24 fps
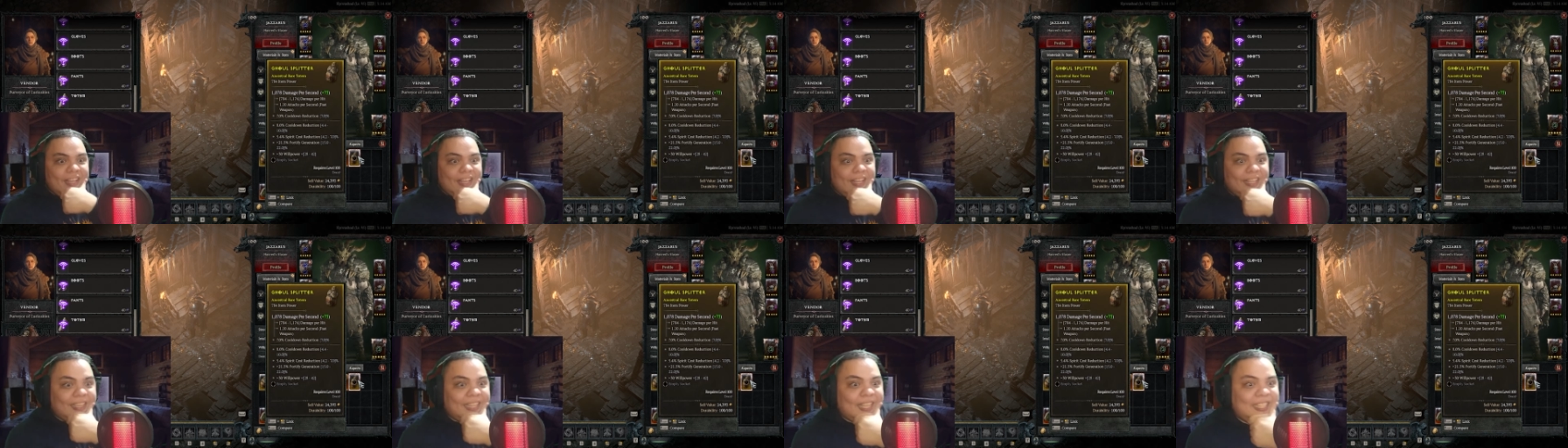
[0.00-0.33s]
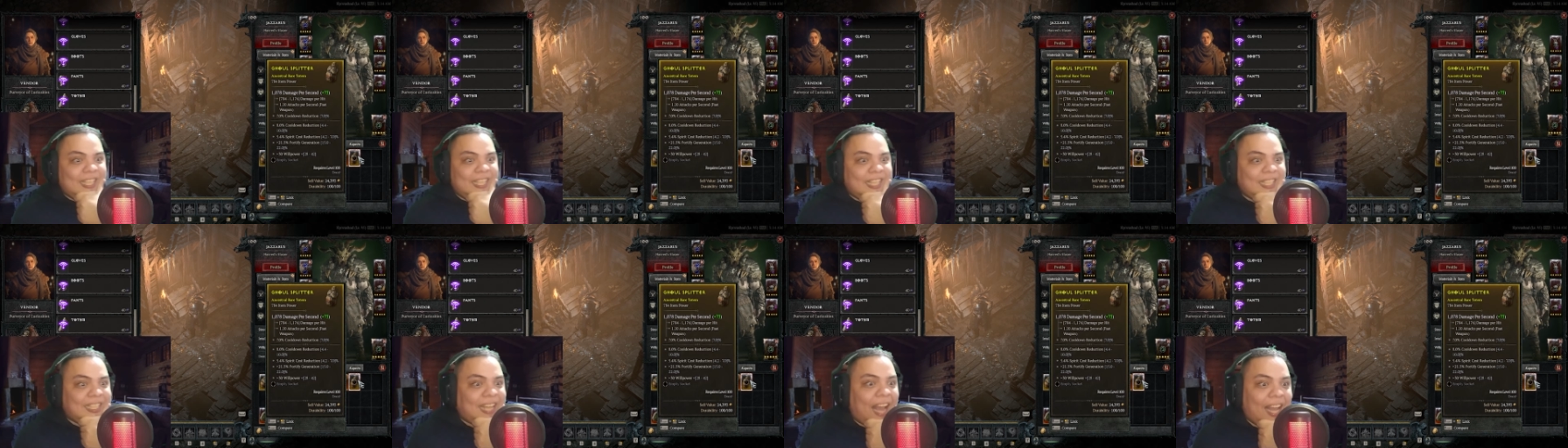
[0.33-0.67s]

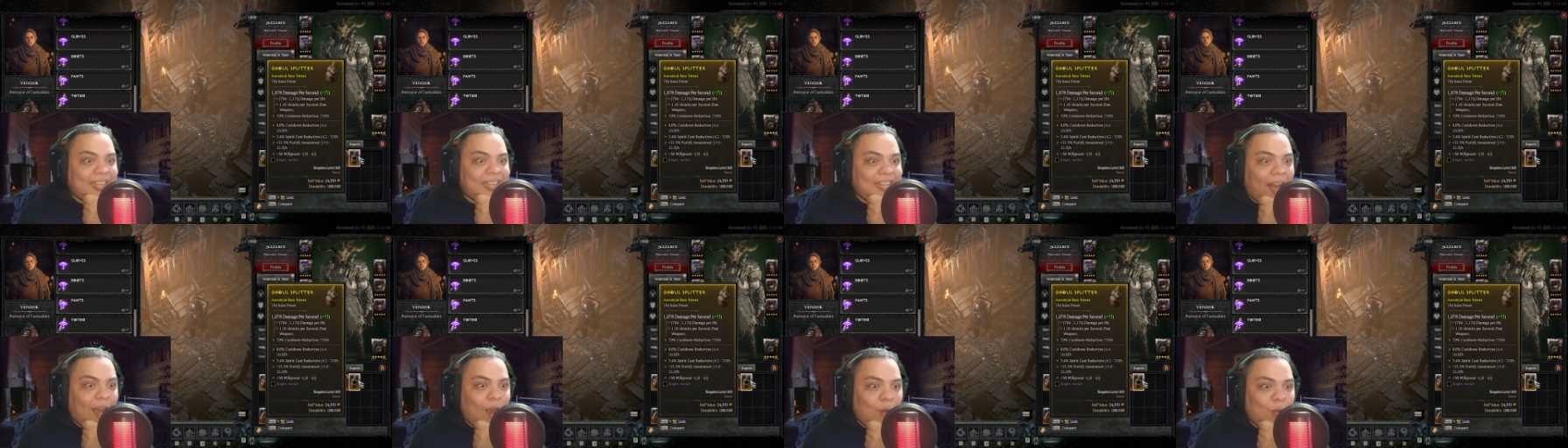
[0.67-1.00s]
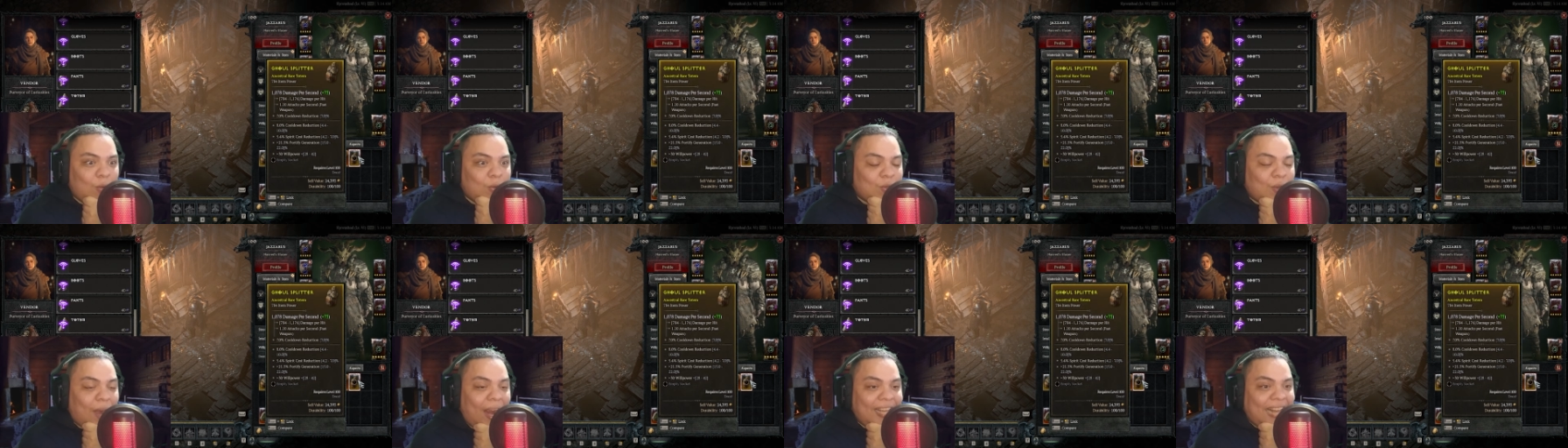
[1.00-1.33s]
This is kind of
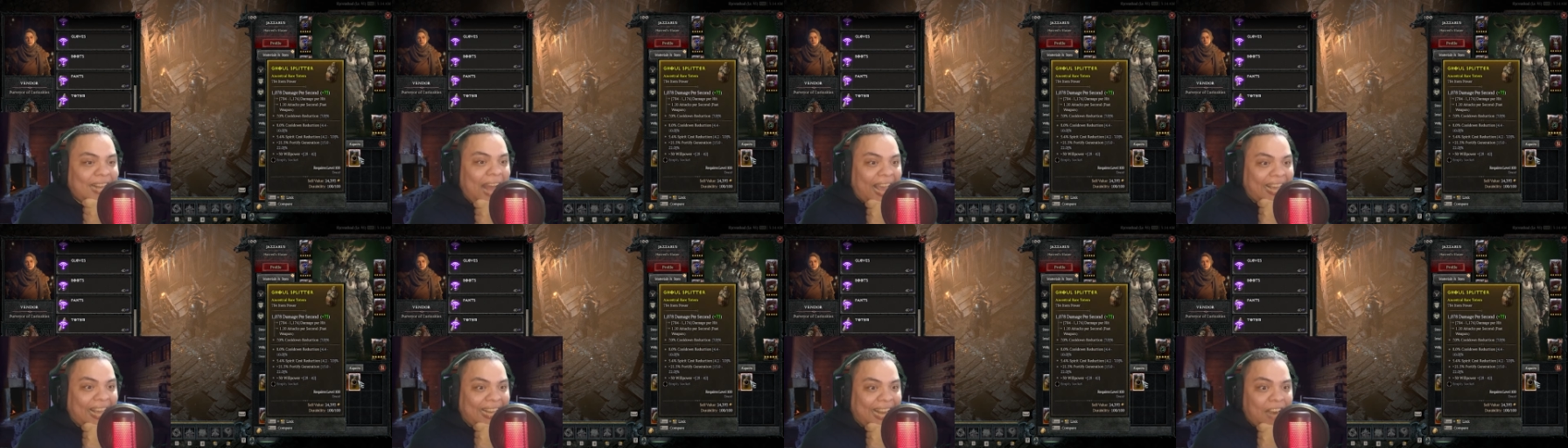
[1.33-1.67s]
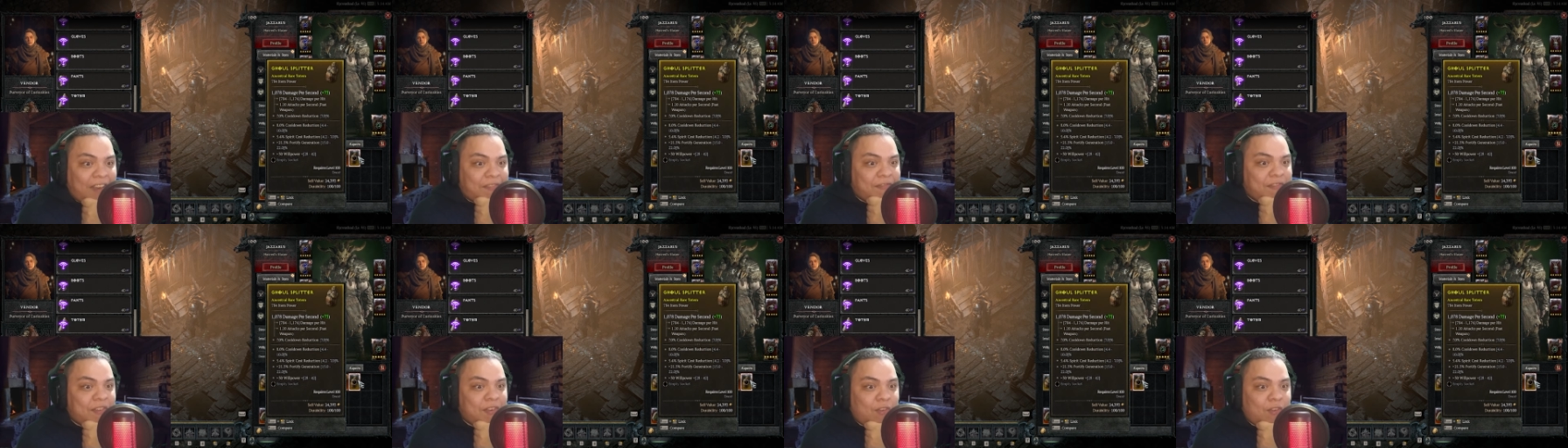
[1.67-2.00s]
good, right? I
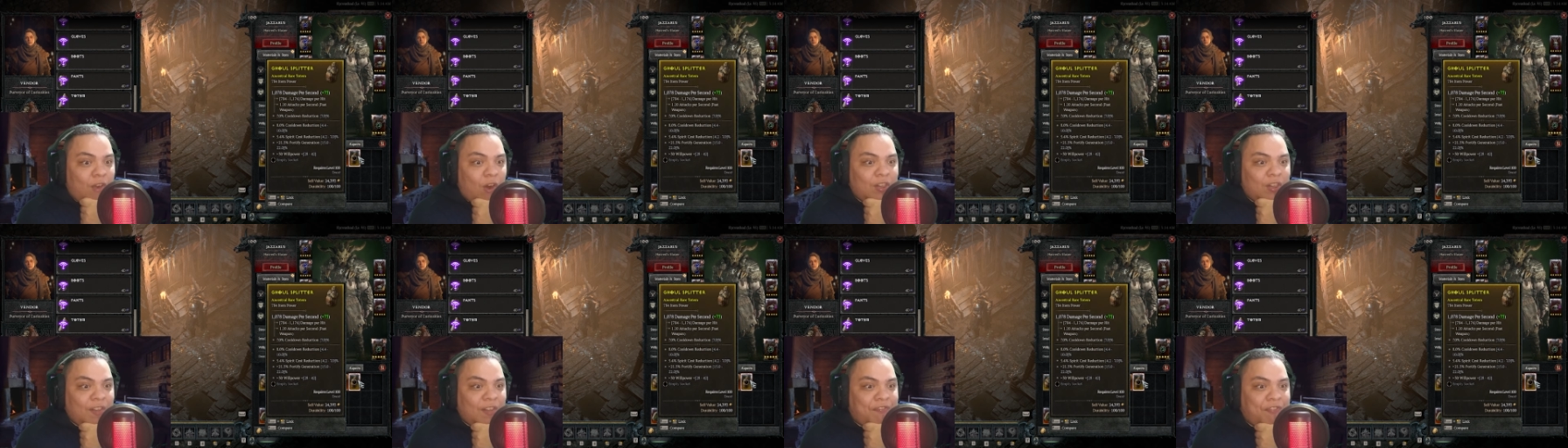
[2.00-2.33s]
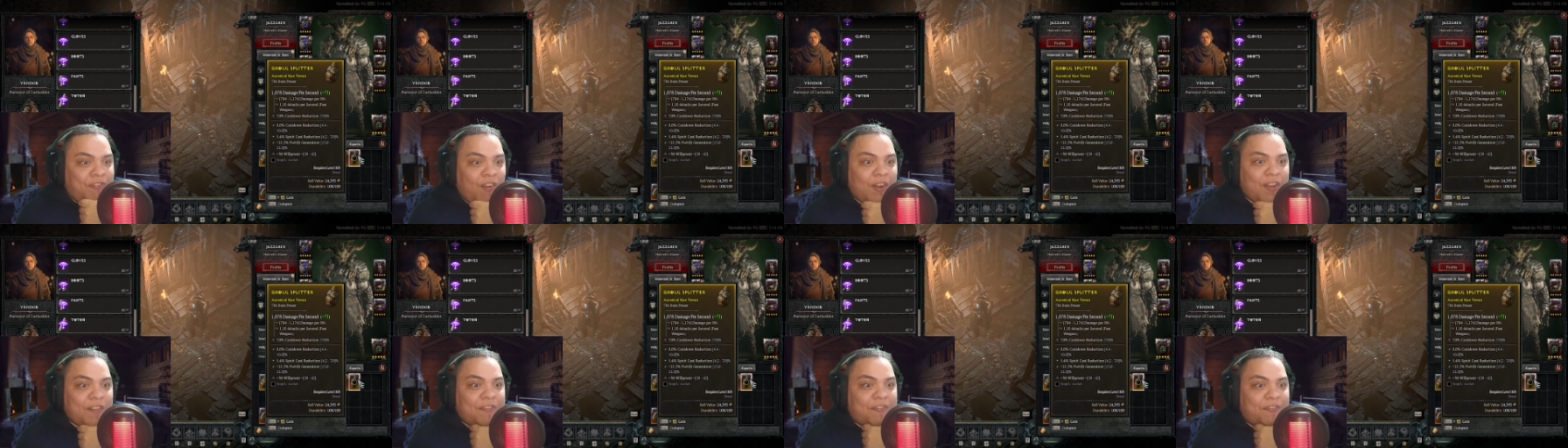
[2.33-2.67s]
can't reroll the
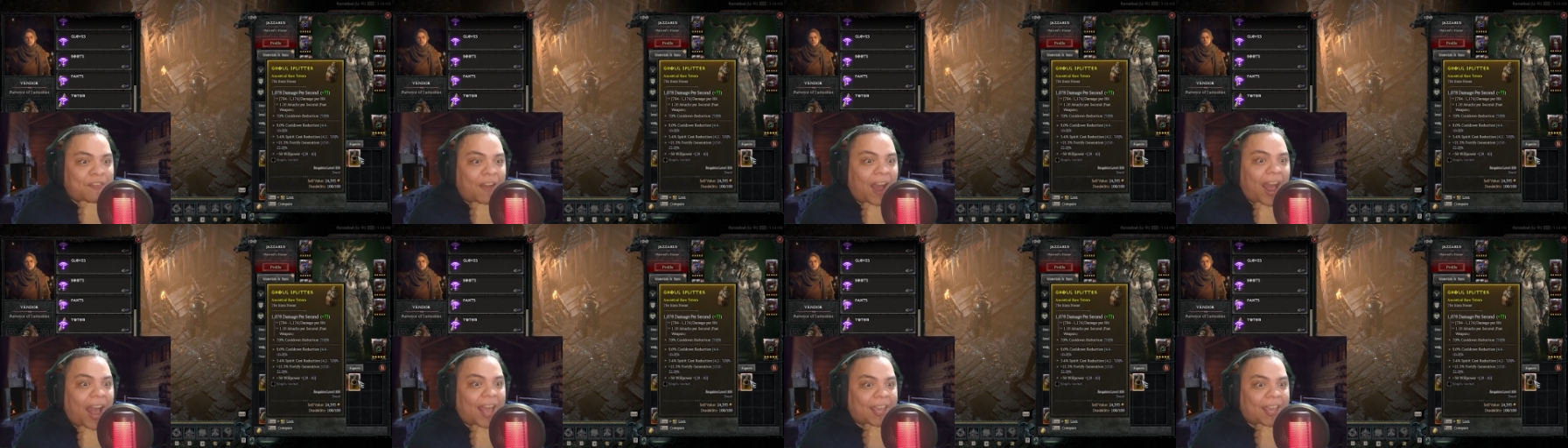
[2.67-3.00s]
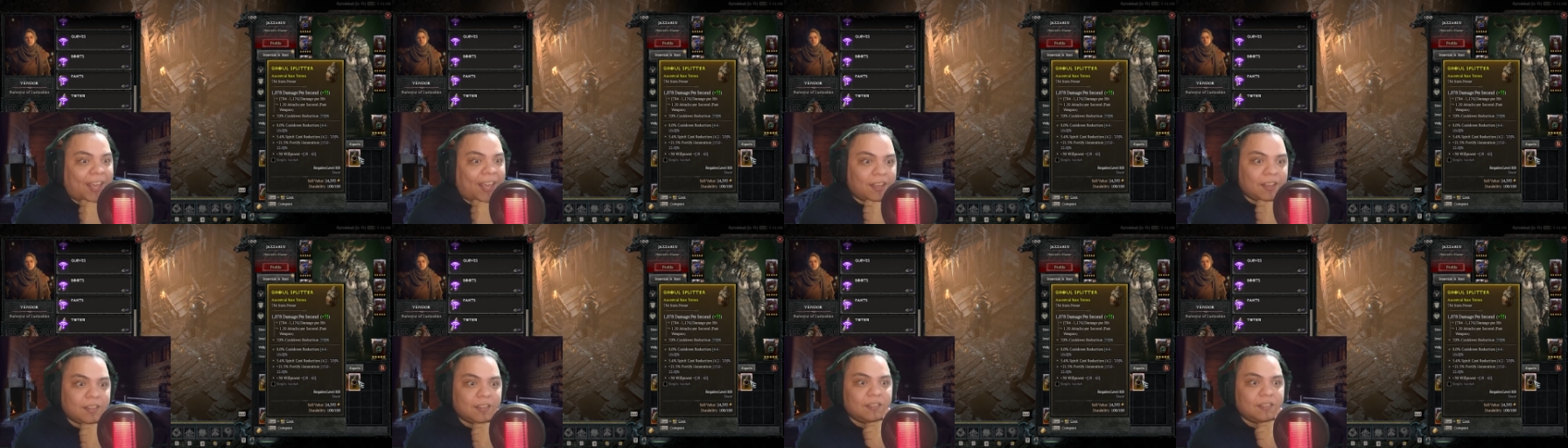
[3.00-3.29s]
forty-five.